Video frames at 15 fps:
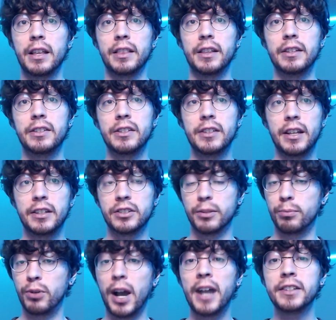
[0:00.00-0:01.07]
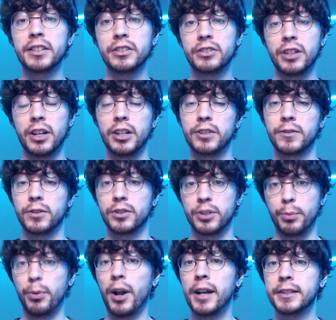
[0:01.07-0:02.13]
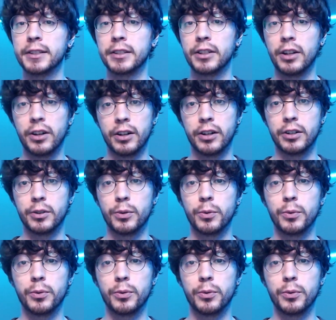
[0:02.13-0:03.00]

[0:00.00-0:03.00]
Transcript: This is a surprising change for a surprising card.